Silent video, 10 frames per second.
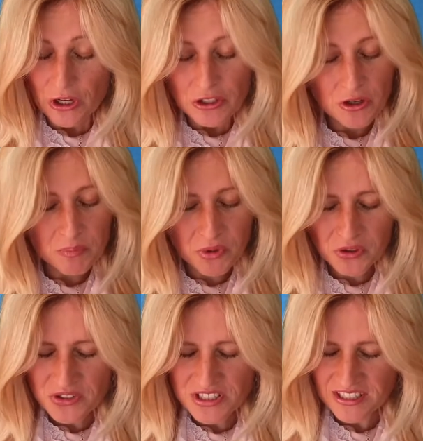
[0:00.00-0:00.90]
Your
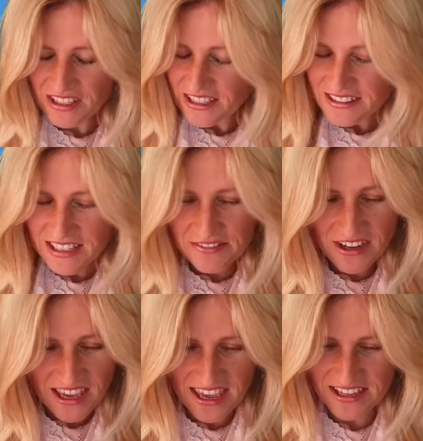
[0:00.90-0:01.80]
mercy
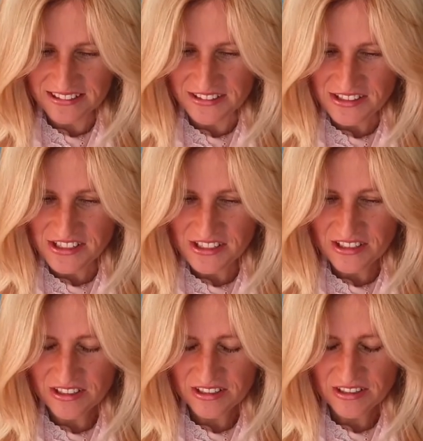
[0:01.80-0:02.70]
never
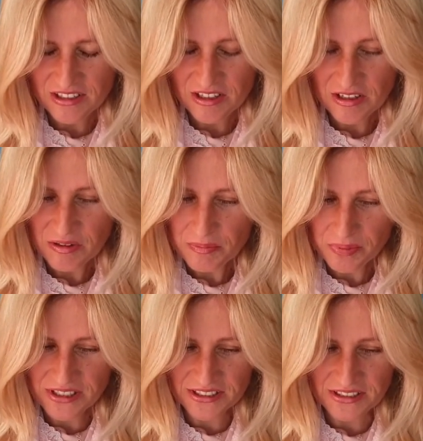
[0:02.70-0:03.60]
ends.
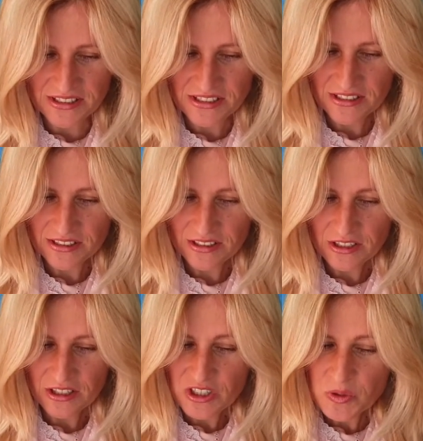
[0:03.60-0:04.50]
Please
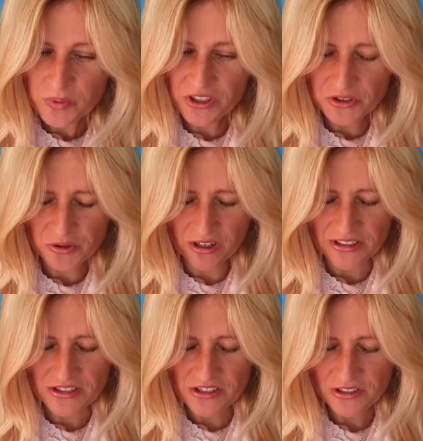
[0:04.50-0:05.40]
speak to
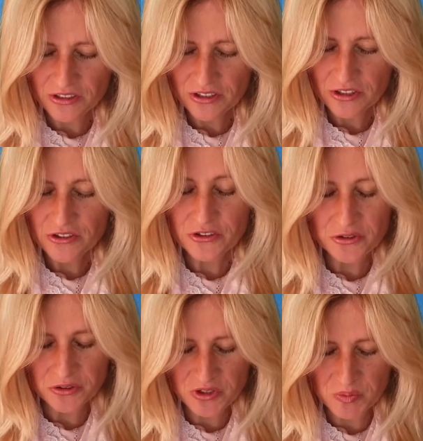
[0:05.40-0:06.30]
us through
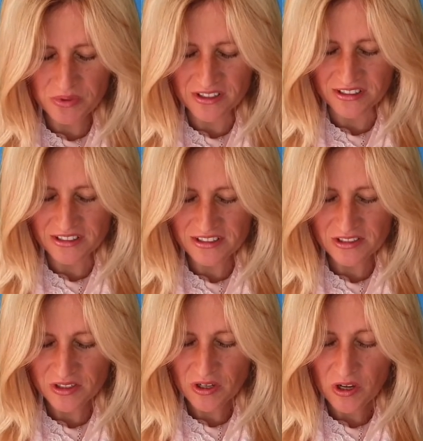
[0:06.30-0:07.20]
your Spirit.
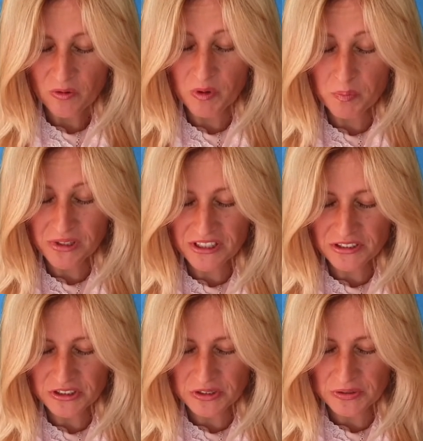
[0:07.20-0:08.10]
We
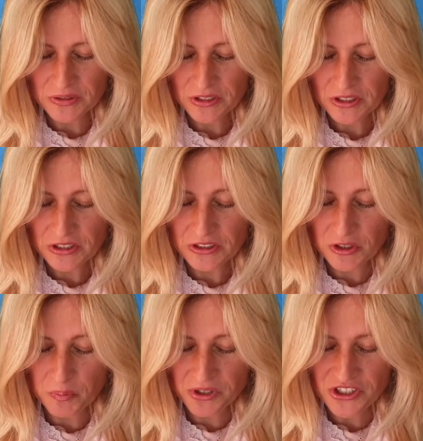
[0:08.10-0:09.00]
plead you in
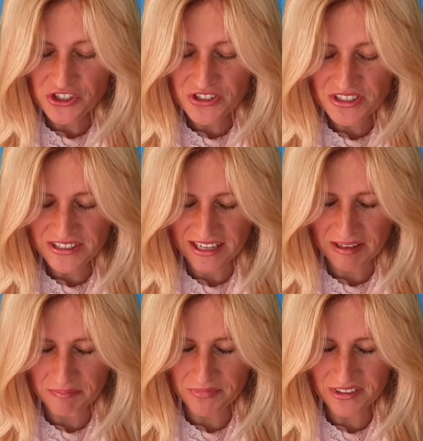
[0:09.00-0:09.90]
your precious
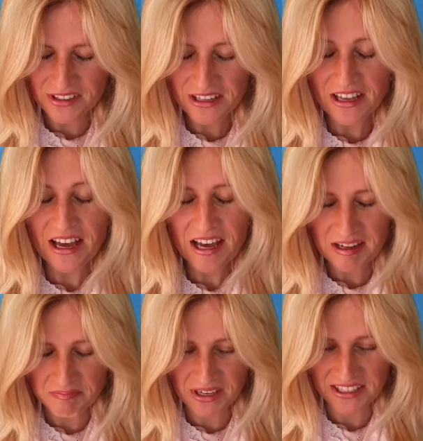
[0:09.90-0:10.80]
name.
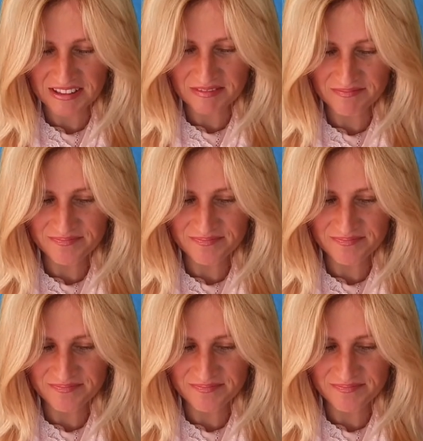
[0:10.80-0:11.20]
Amen.